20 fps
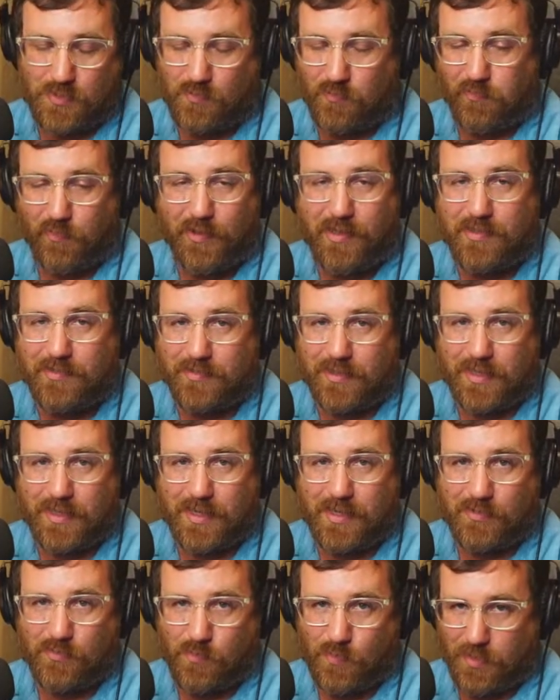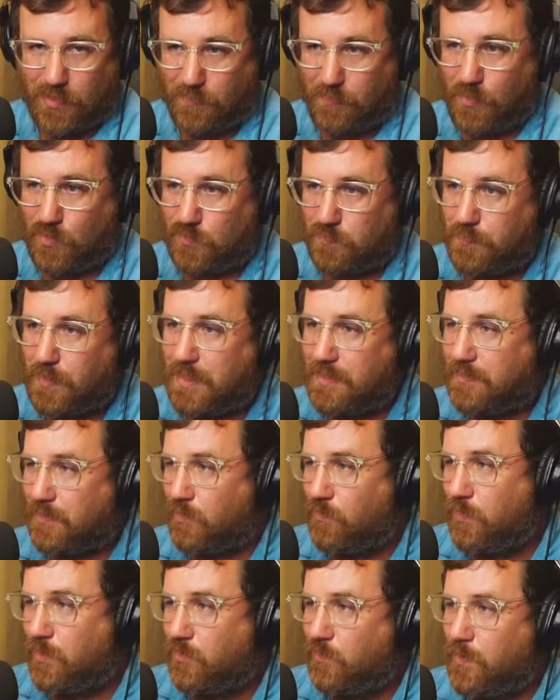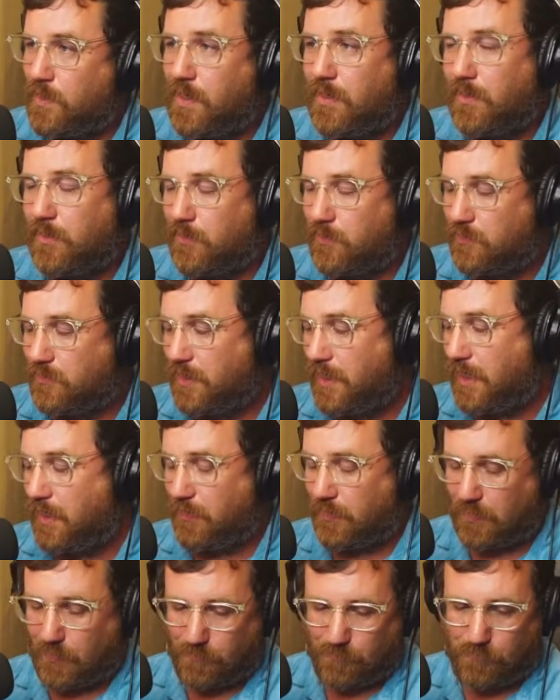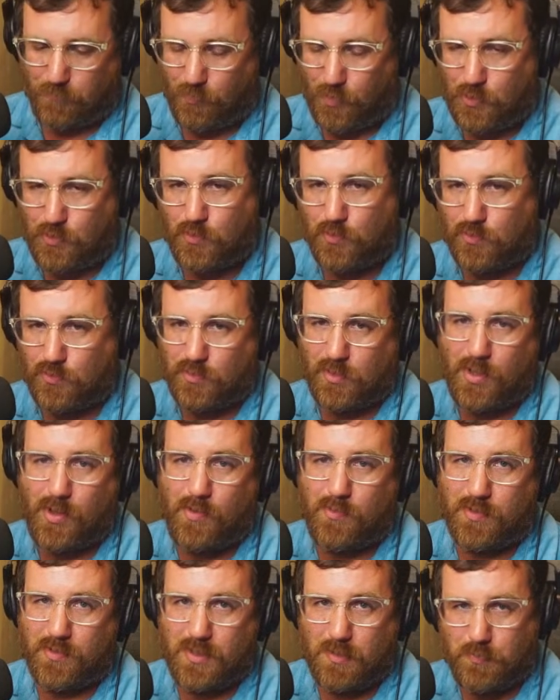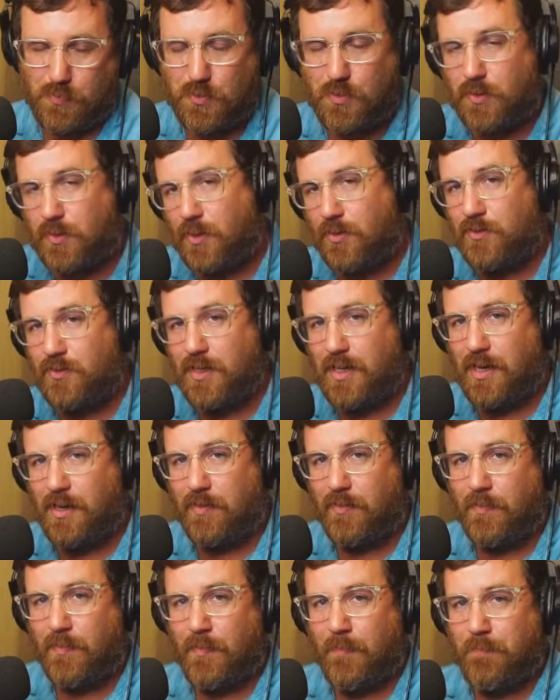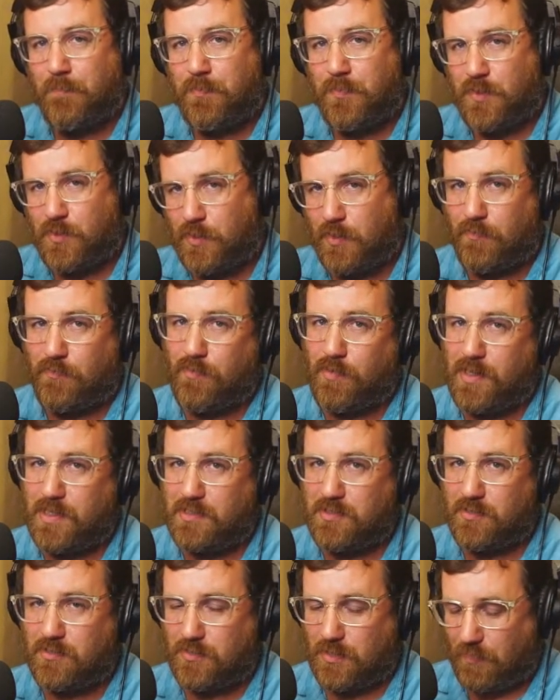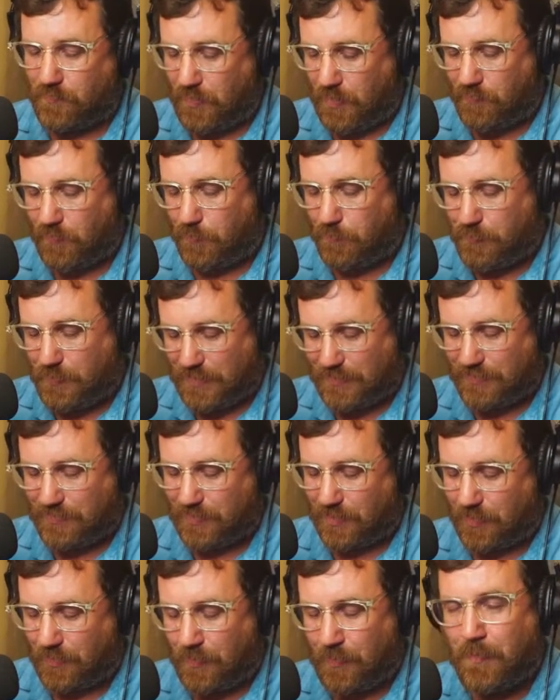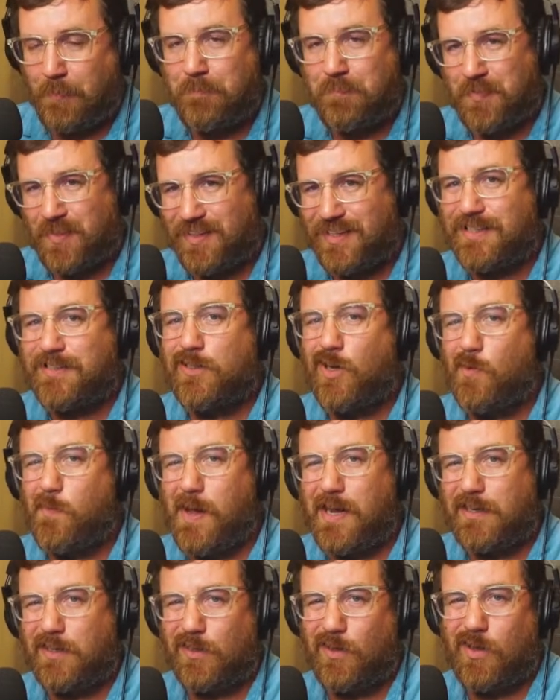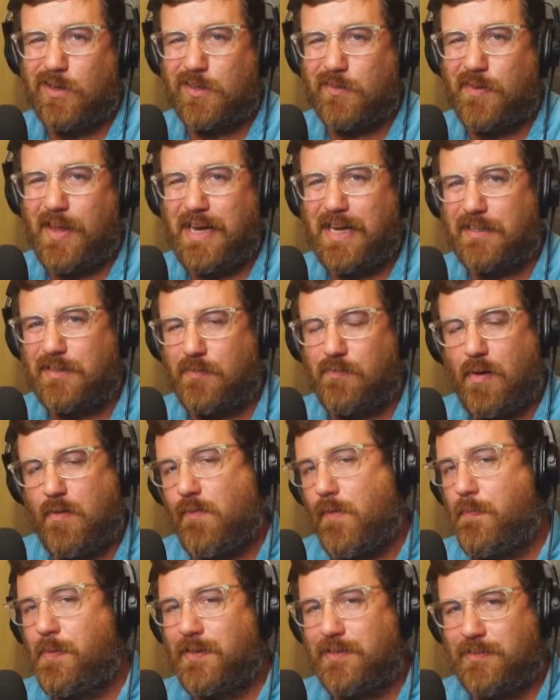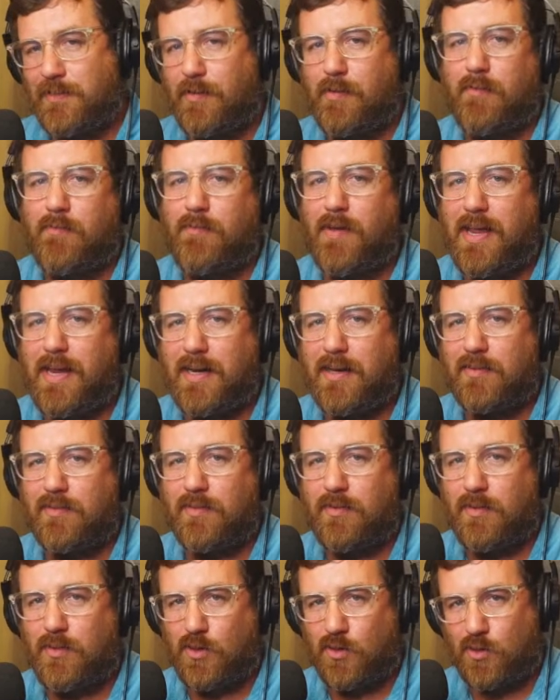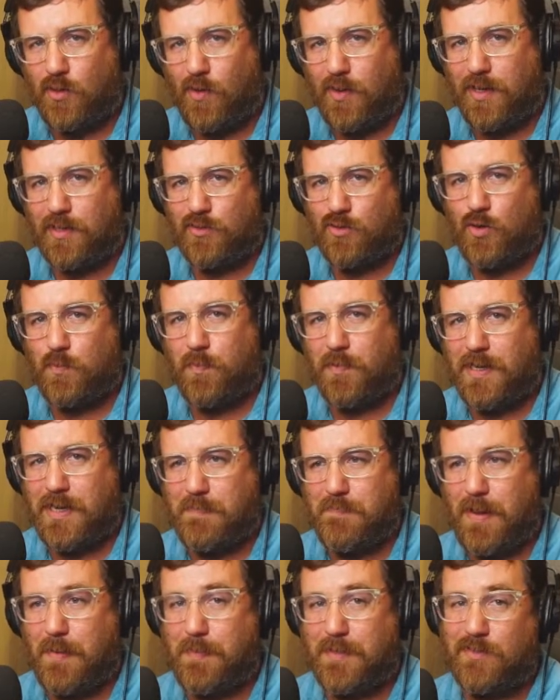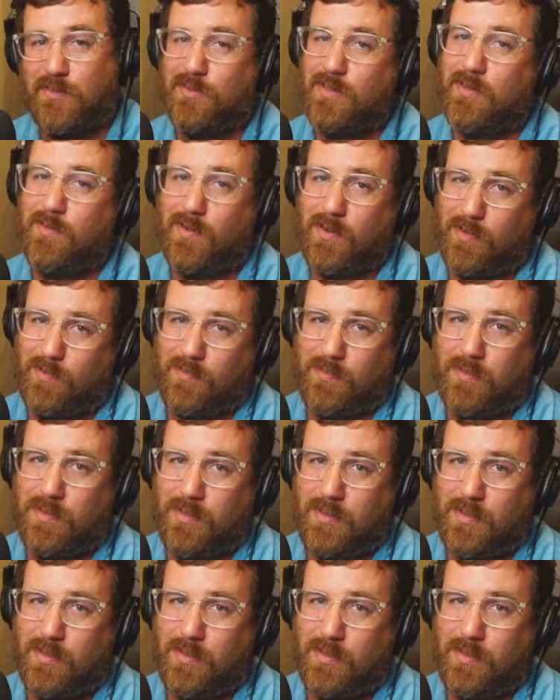Freezing is one of the most basic ones we all understand. If the pressure is low, the temperature goes down, the unit freezes. If you have a piston, let's go back to Las Vegas. If you have a piston in Vegas, your target superheat may be zero